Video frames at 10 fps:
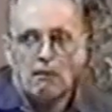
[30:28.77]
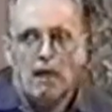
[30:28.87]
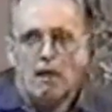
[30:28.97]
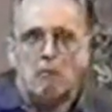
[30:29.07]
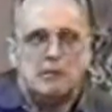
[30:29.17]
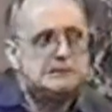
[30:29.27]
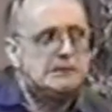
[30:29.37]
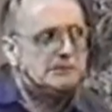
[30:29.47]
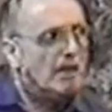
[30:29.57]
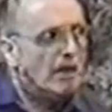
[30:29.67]
Hey, what's
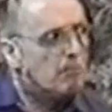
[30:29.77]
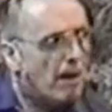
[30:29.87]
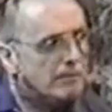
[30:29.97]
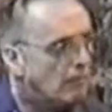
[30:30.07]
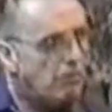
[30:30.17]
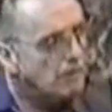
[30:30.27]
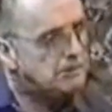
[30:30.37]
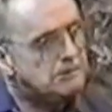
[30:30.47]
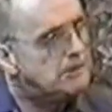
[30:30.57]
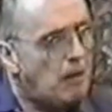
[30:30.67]
this thing about the
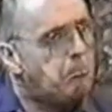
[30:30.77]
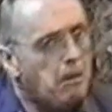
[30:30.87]
Russians not